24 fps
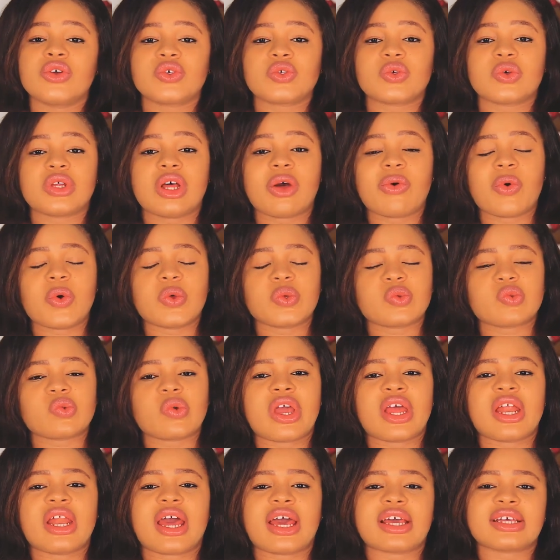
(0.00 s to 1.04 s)
So that was
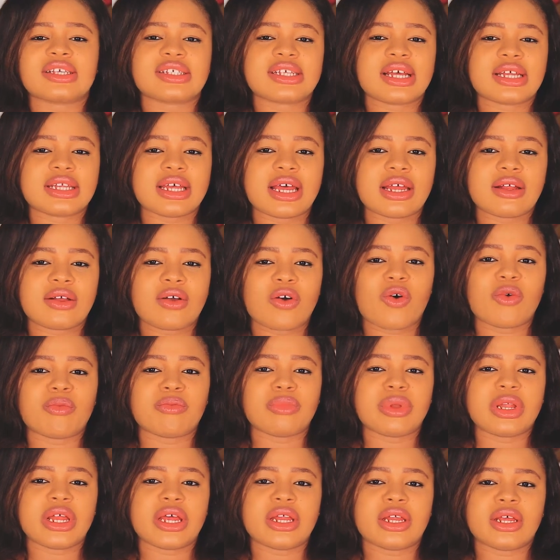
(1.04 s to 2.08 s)
when I started
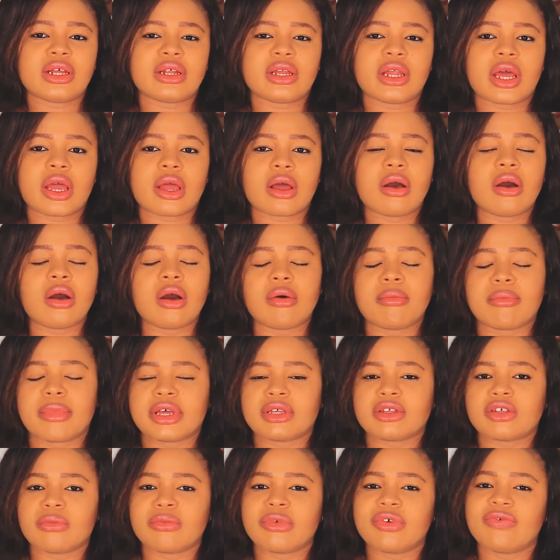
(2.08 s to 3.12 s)
complaining, like, oh,
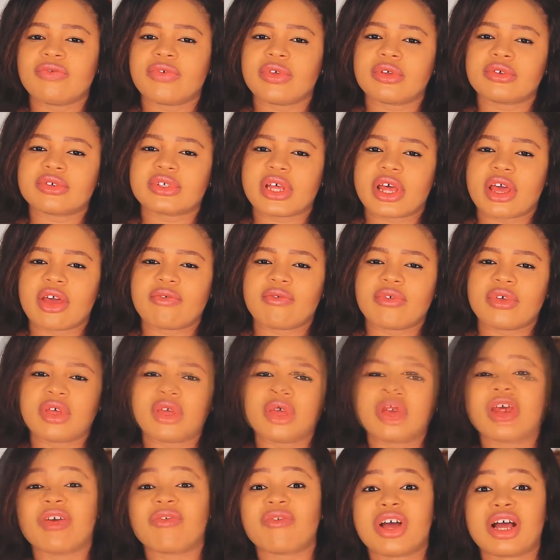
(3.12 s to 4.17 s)
my tummy feels heavy
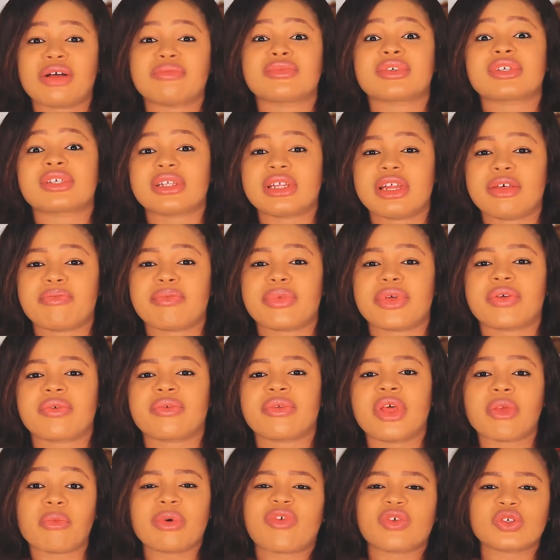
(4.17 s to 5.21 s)
whenever I'm sleeping.
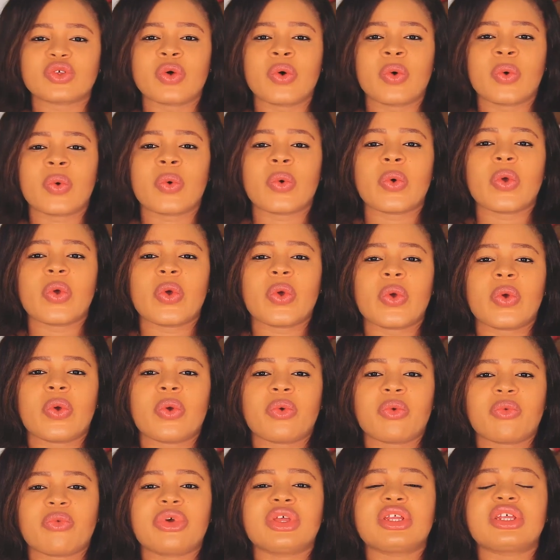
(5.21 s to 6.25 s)
So
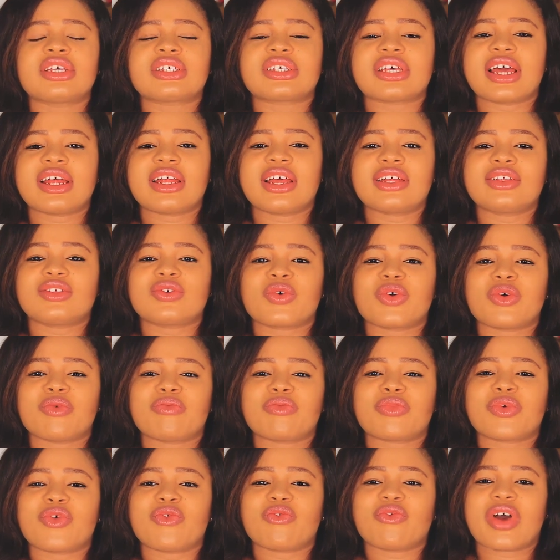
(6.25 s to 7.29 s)
we decided to
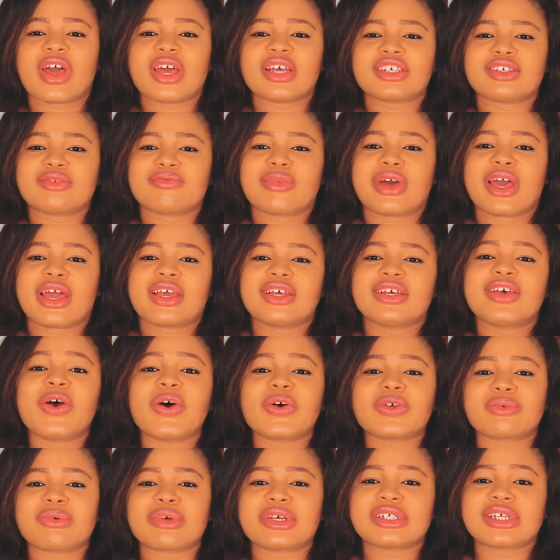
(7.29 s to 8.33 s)
improvise. My
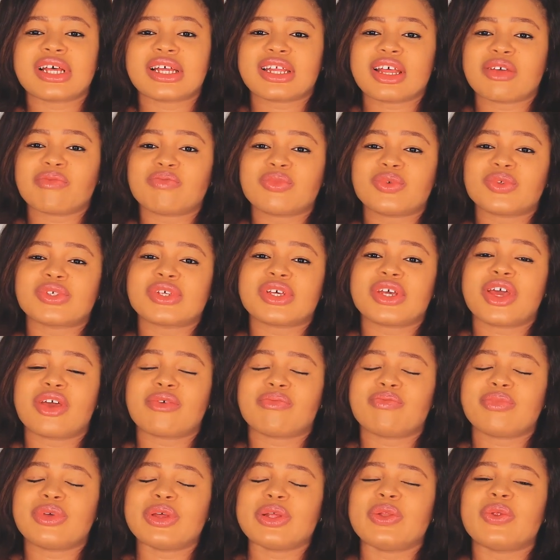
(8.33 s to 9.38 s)
husband started putting
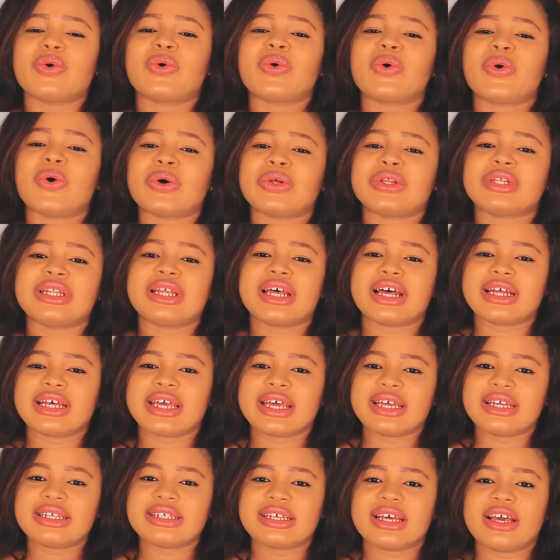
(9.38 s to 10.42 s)
a pillow under
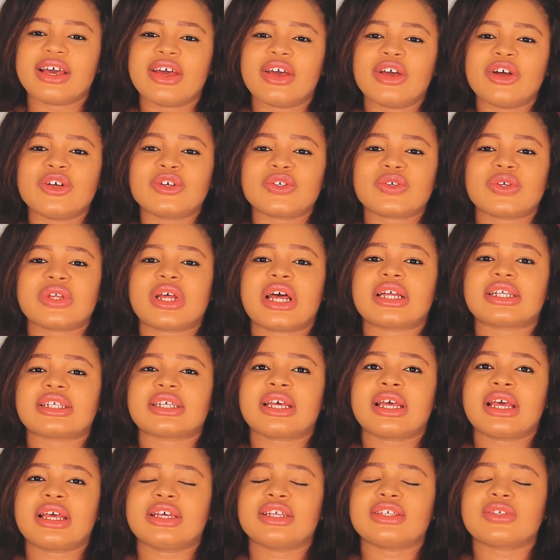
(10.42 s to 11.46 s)
it so
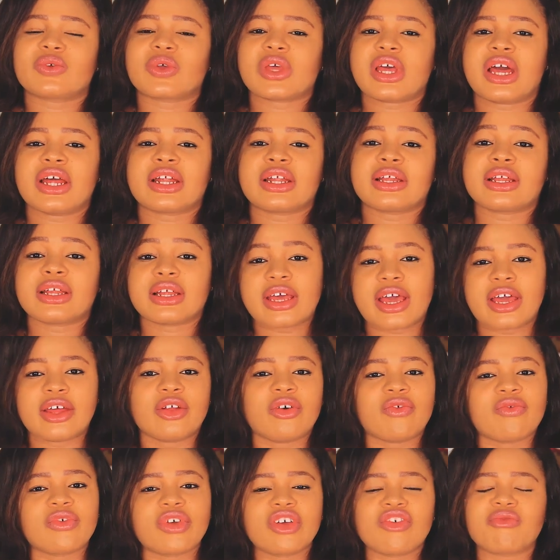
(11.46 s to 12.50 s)
that it can
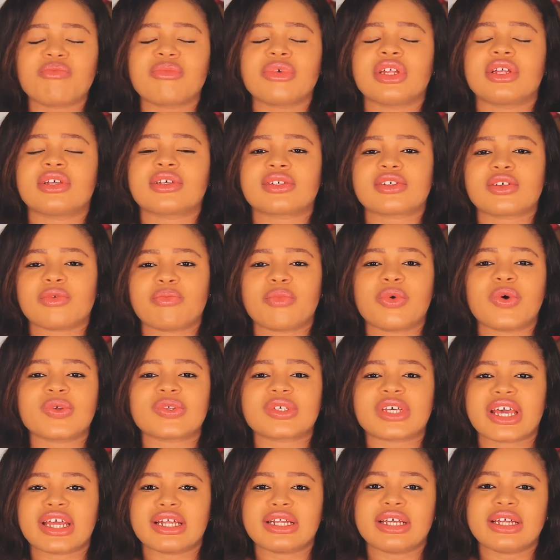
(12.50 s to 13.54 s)
kind of give me the
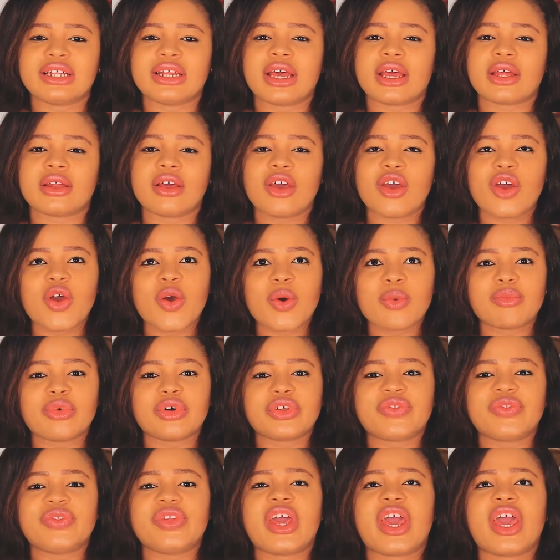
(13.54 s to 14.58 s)
support I needed.
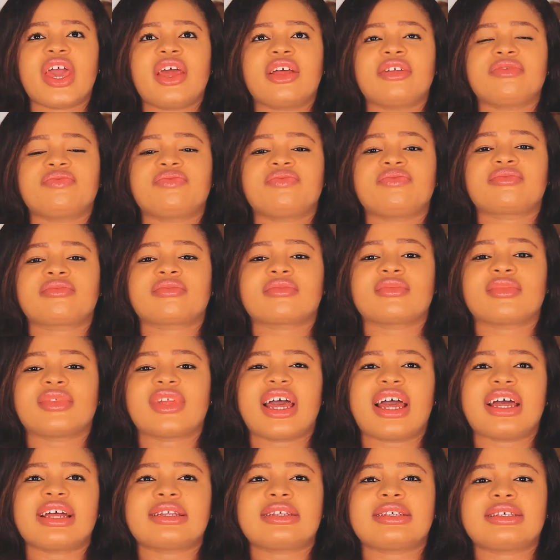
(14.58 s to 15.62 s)
But then
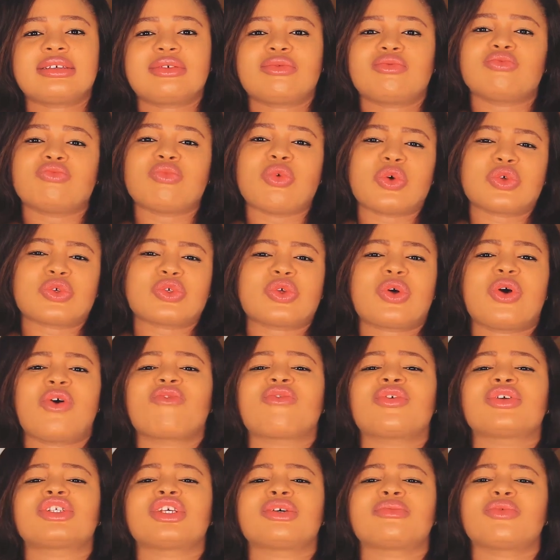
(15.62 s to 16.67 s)
that was
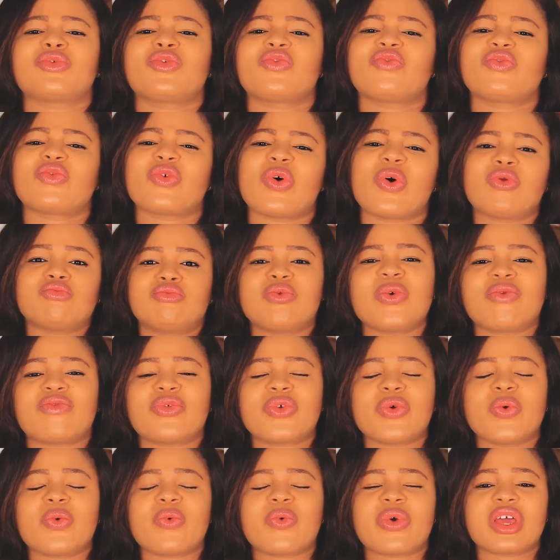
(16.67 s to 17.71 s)
comfortable for a
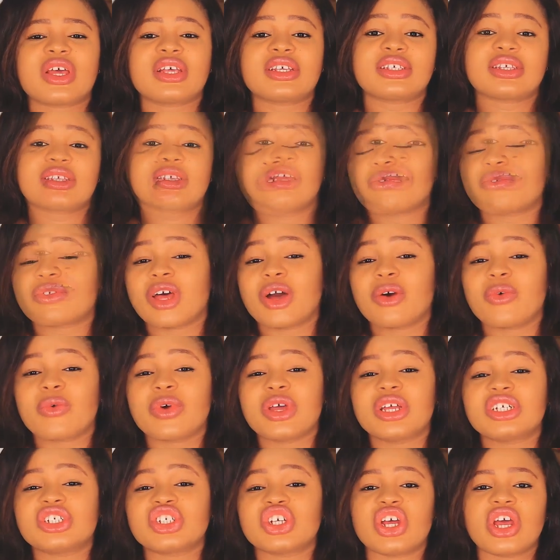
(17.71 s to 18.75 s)
few weeks, after
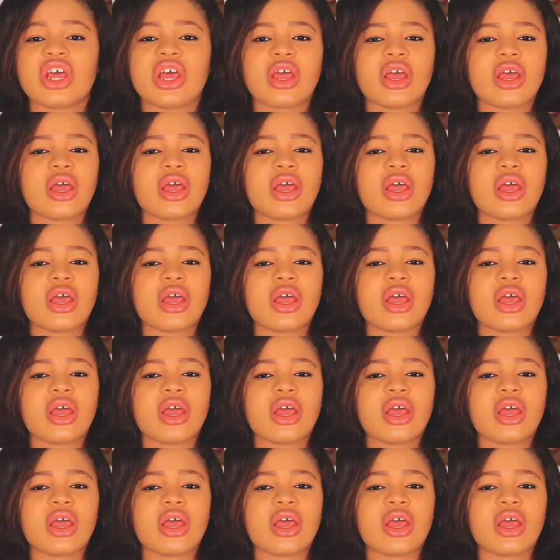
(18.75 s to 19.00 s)
which